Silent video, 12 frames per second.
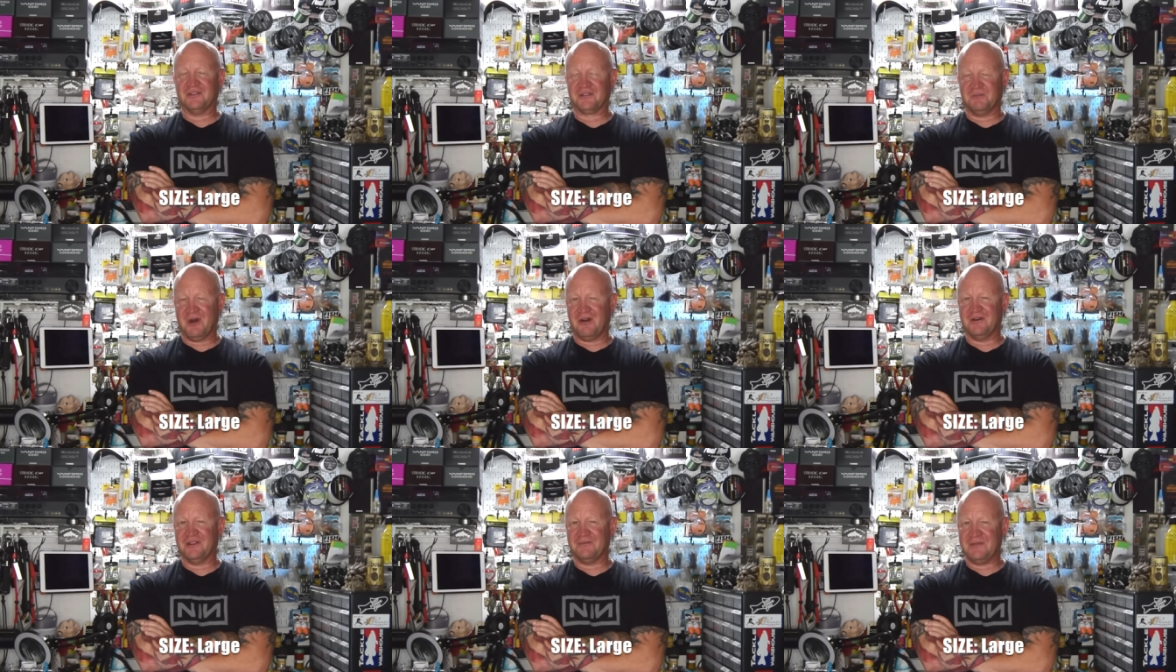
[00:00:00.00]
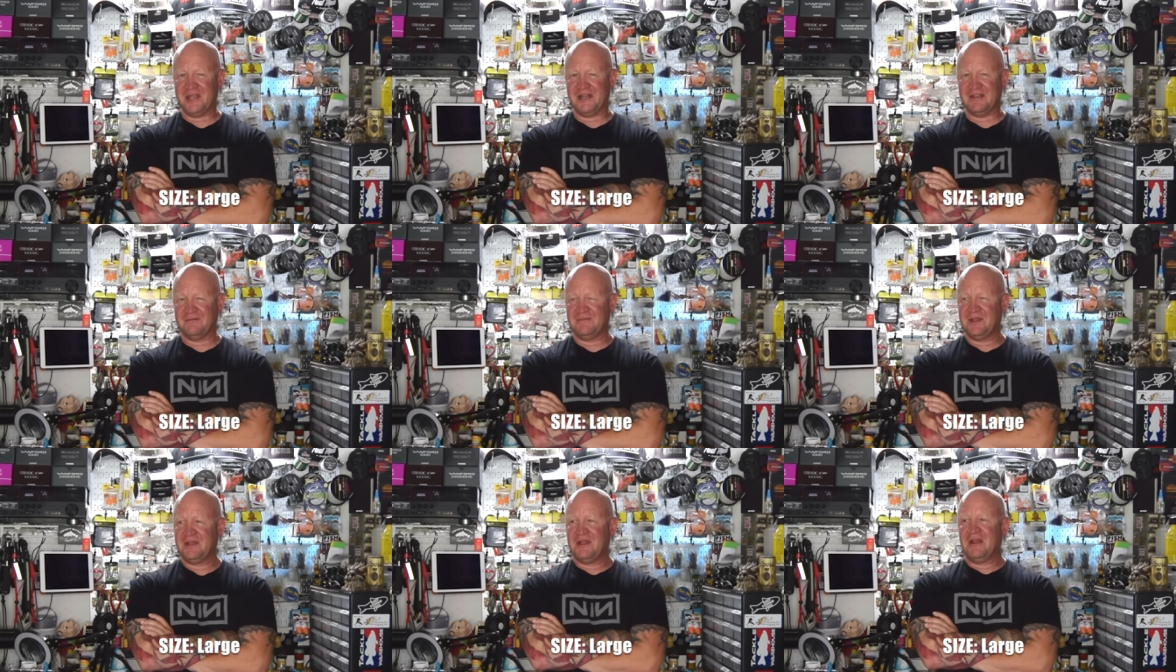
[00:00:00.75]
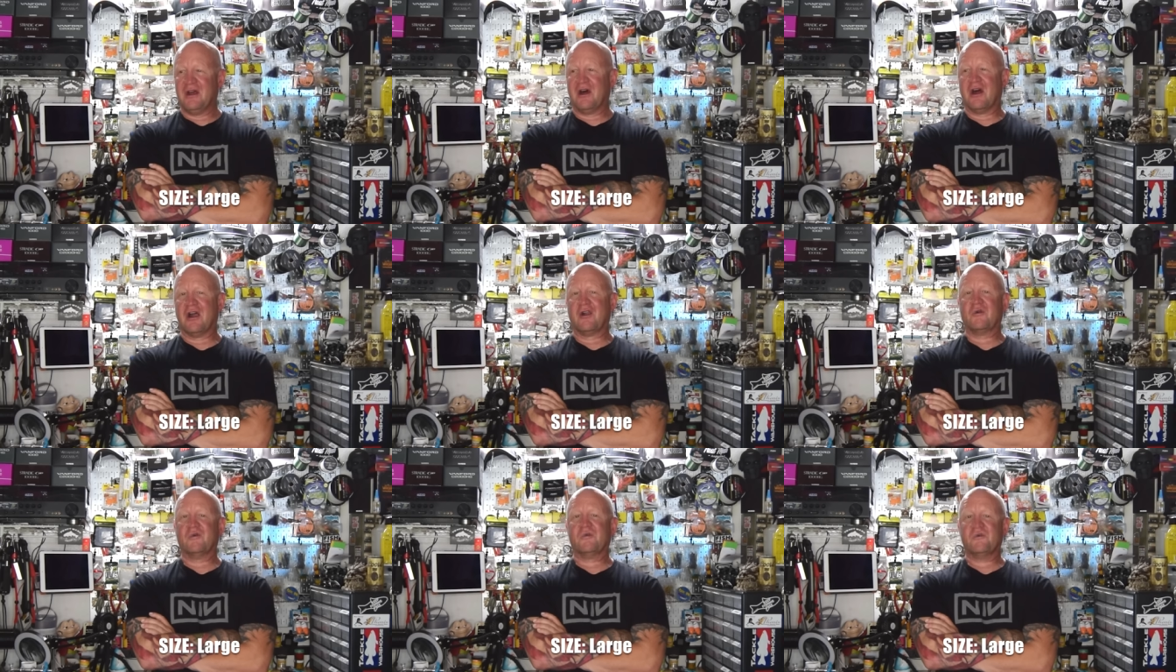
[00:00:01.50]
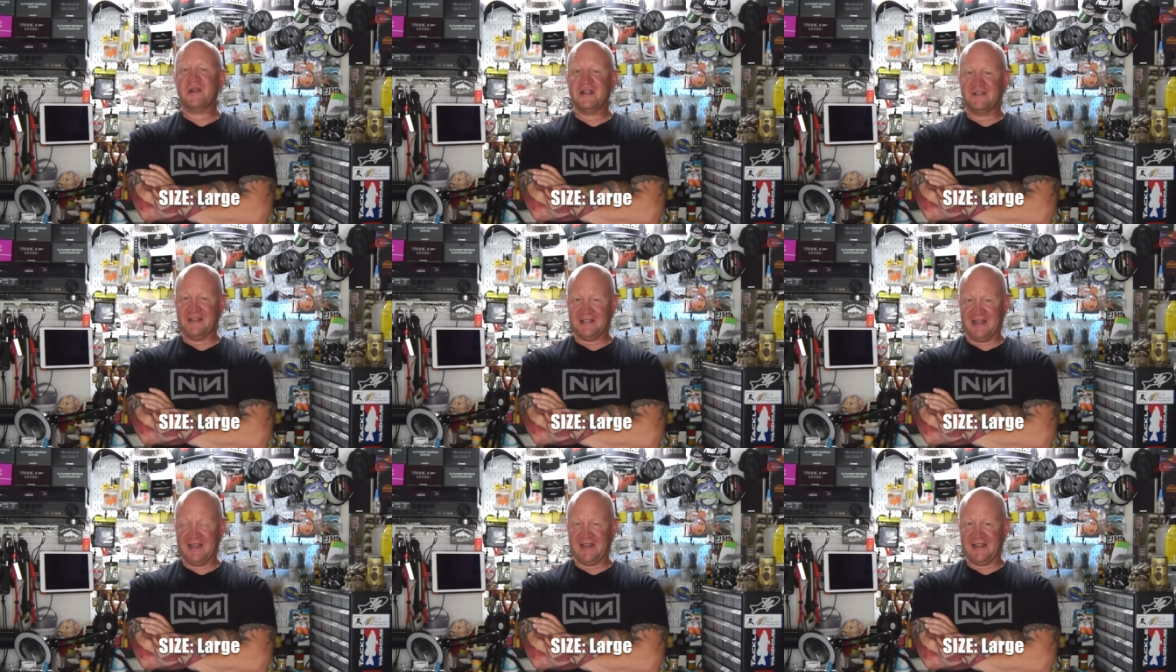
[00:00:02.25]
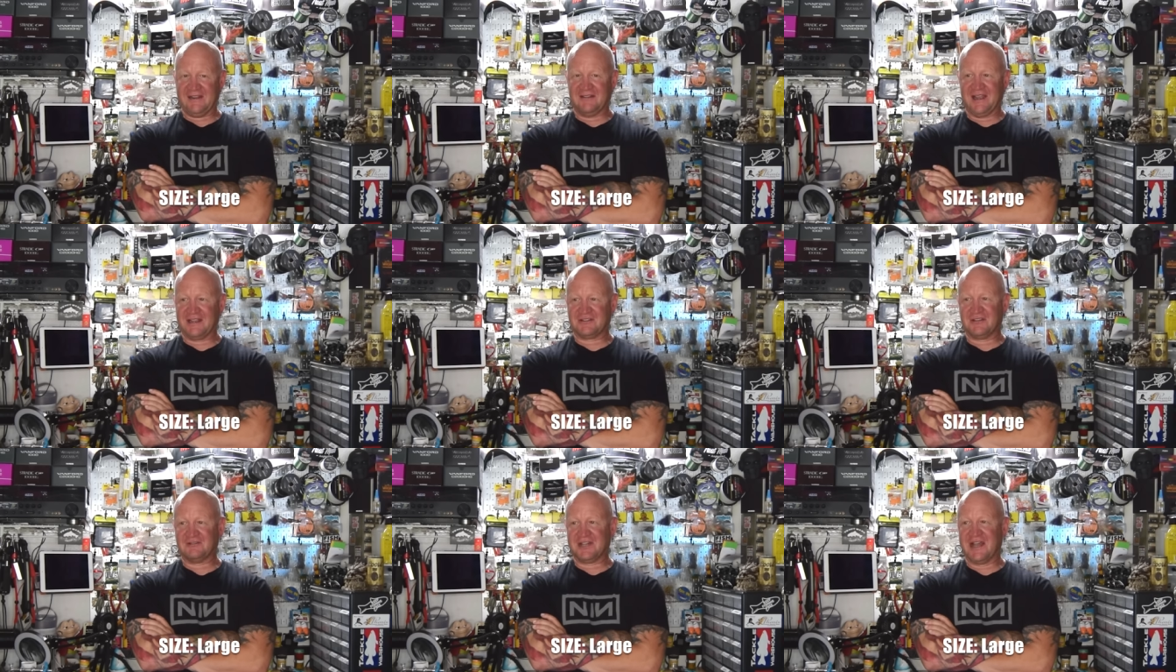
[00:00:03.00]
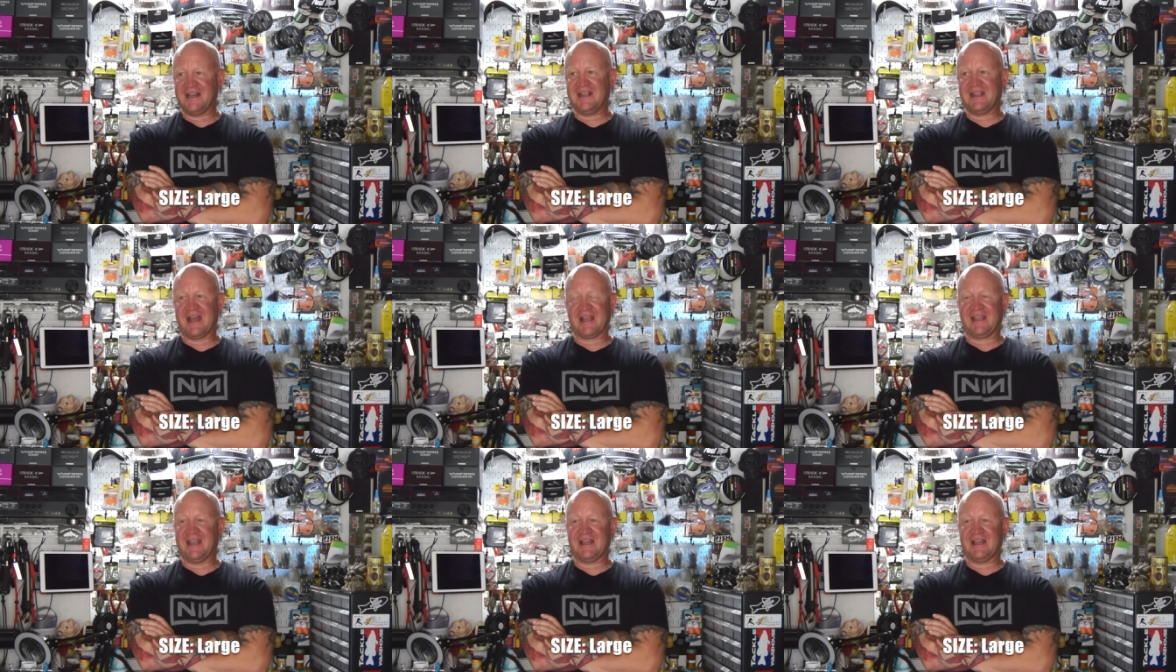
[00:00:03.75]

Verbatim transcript: The small and the medium are really tiny, like so tiny I